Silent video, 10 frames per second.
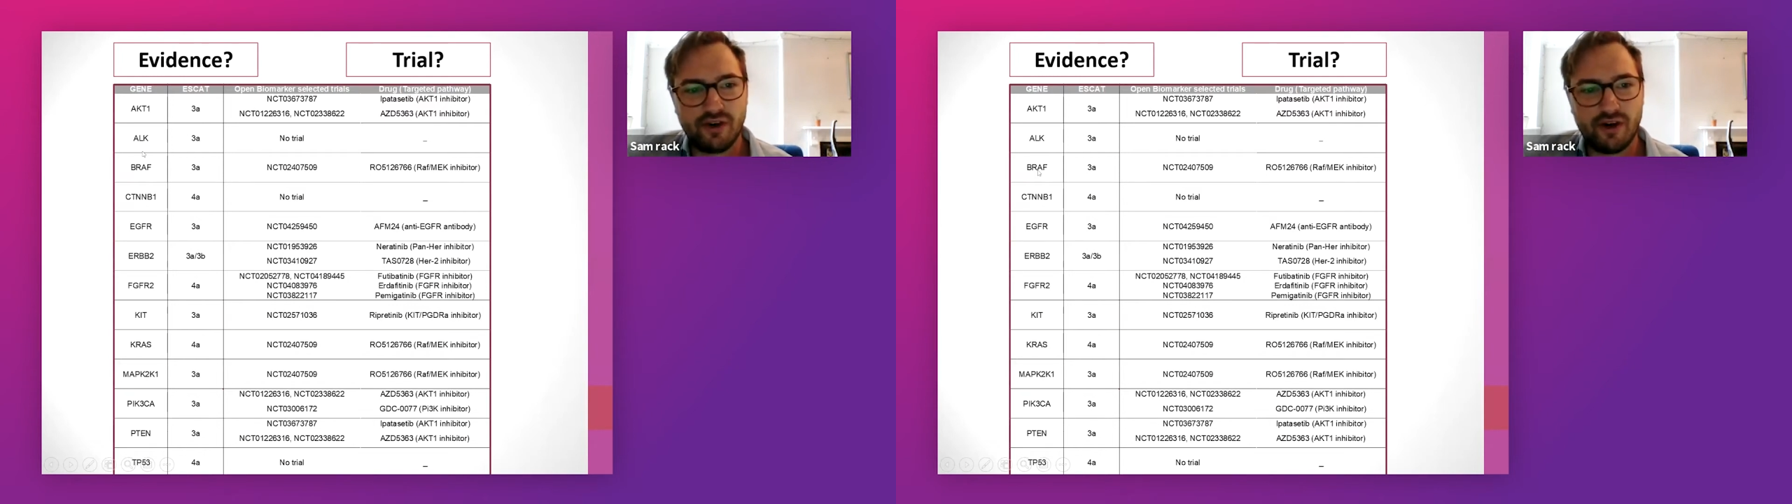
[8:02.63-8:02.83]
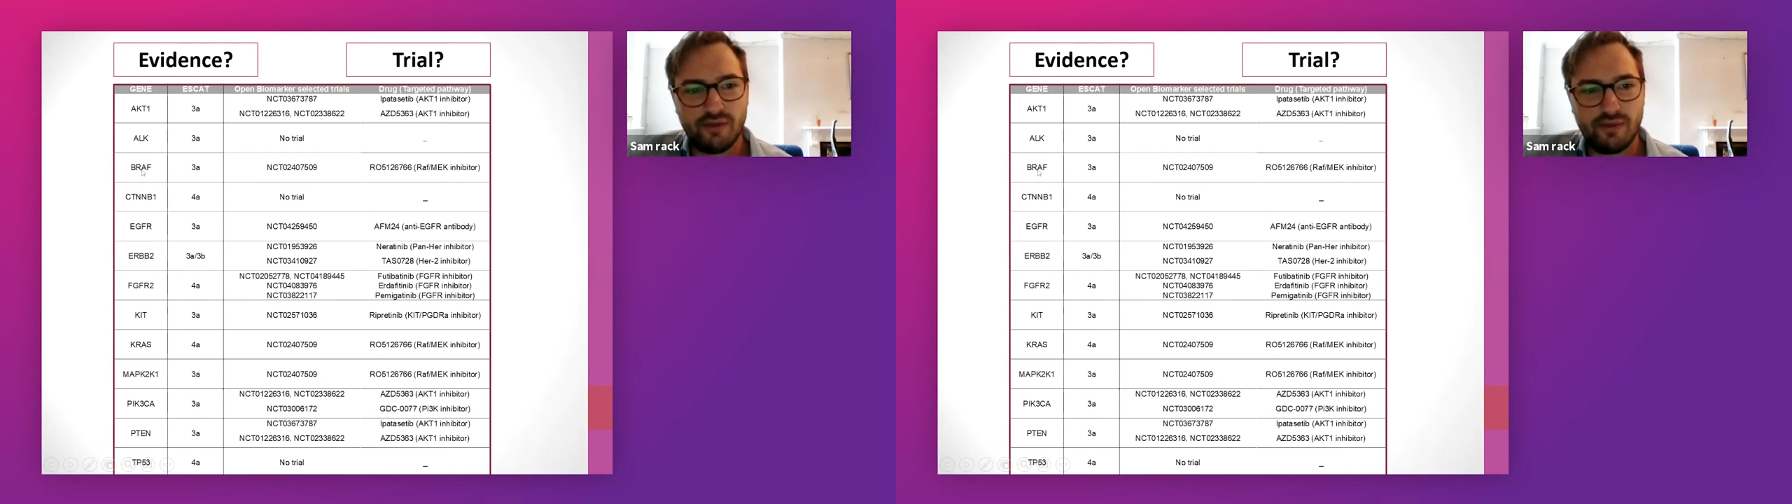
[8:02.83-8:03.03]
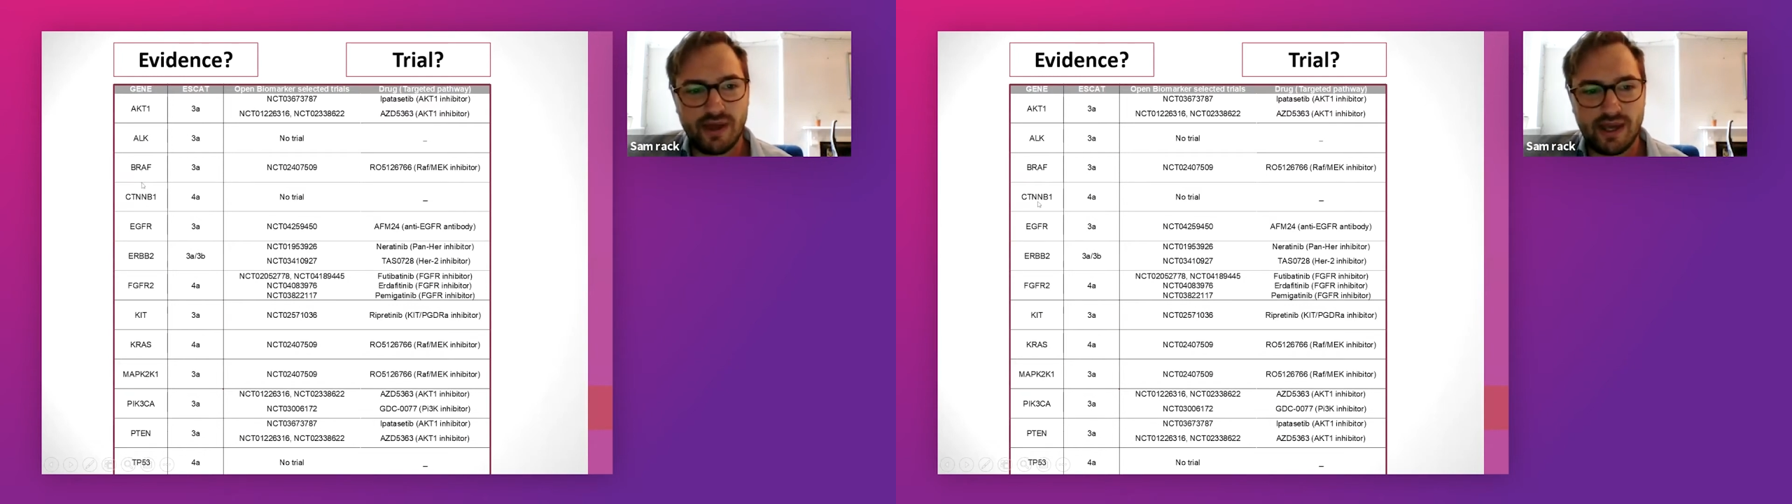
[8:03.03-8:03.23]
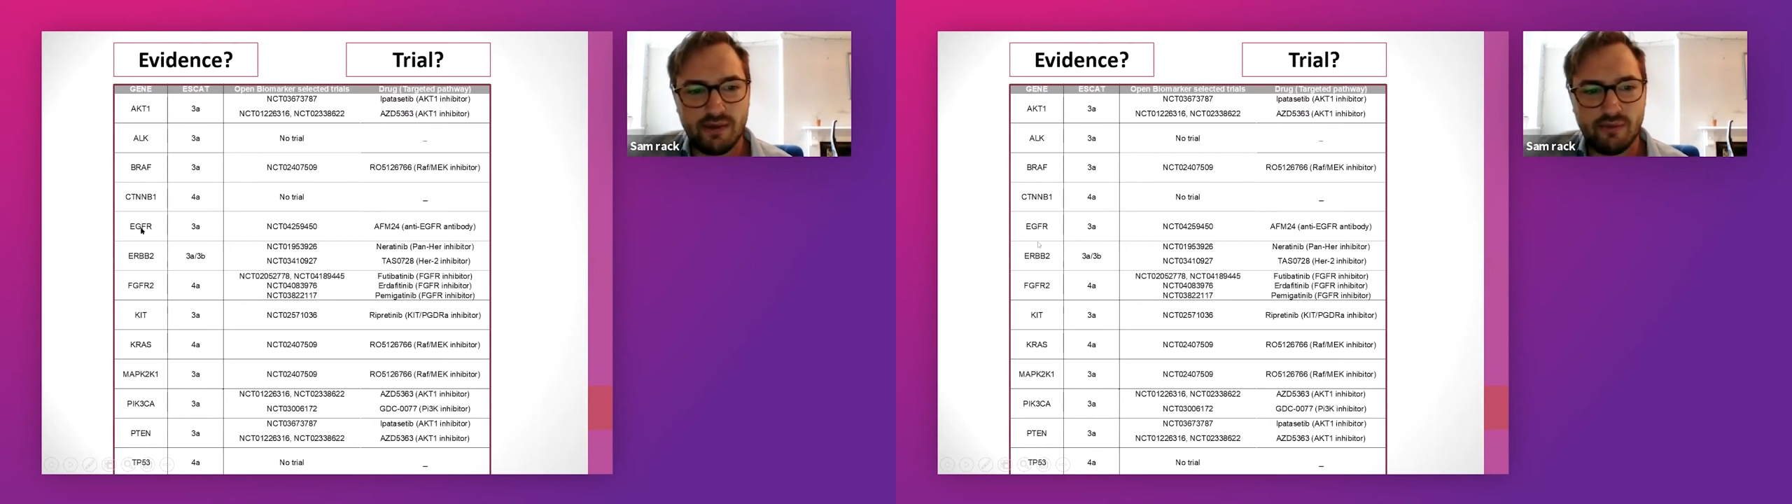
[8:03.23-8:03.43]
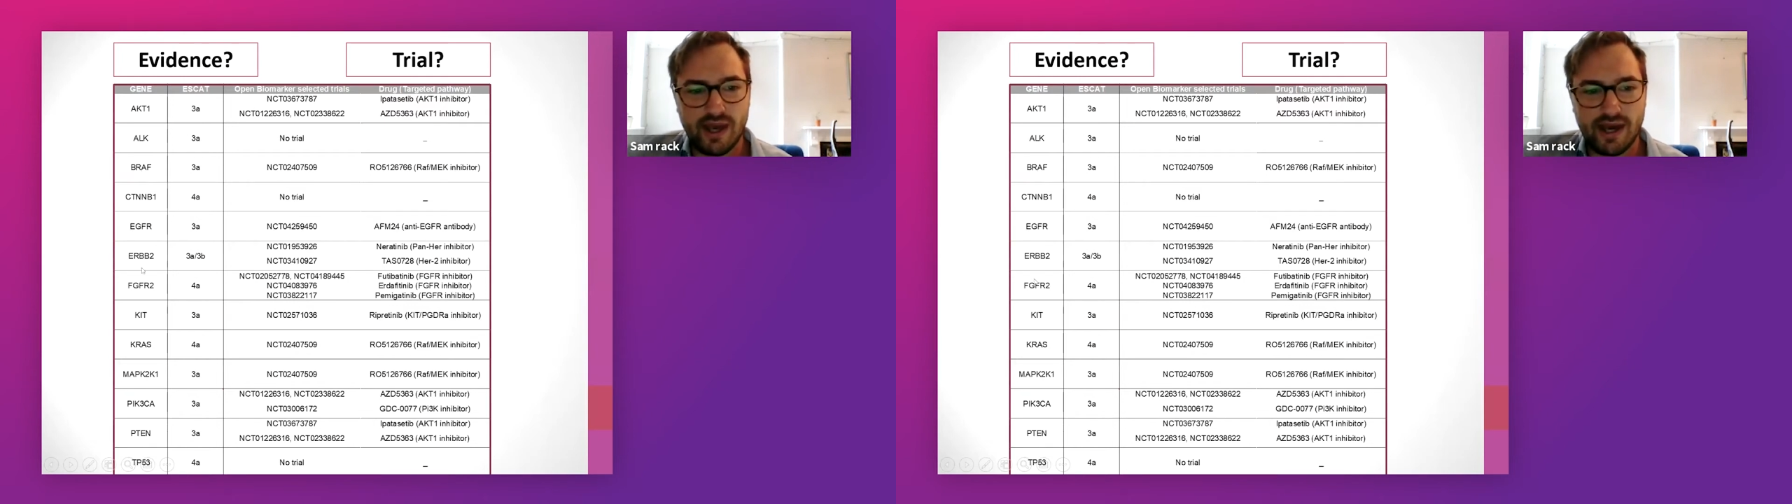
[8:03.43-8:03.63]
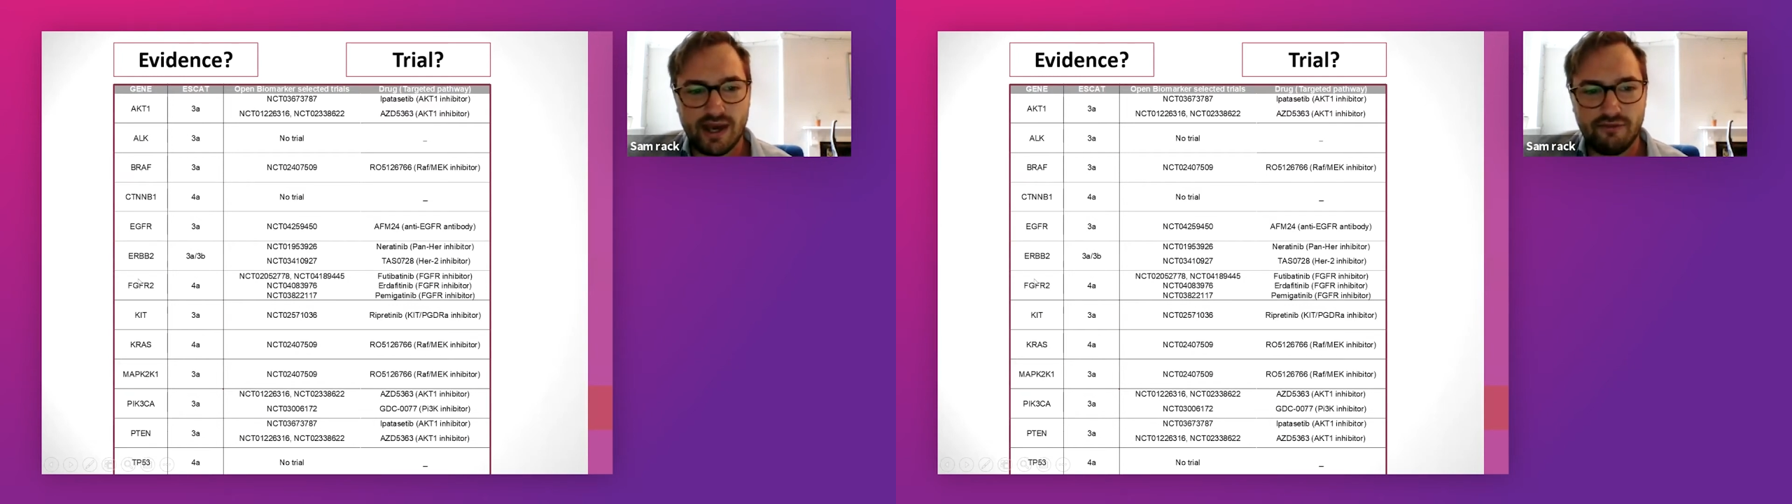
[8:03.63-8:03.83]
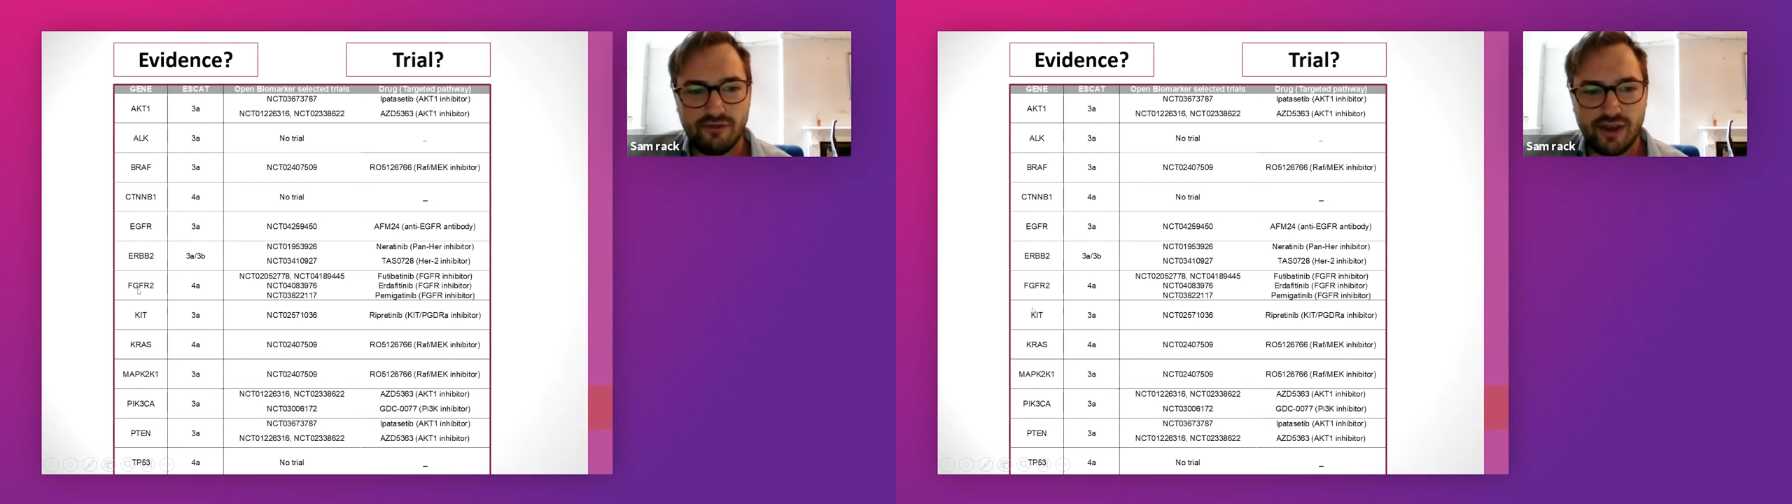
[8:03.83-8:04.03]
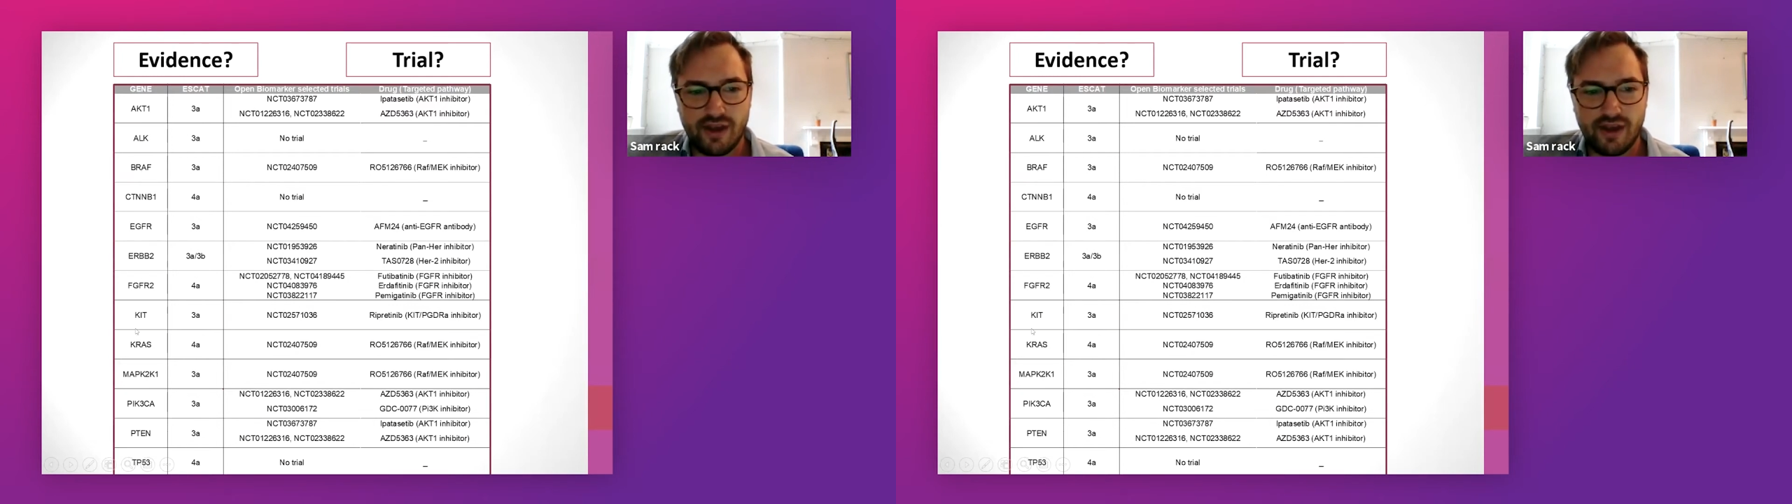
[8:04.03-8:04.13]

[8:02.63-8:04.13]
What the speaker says: column here, we have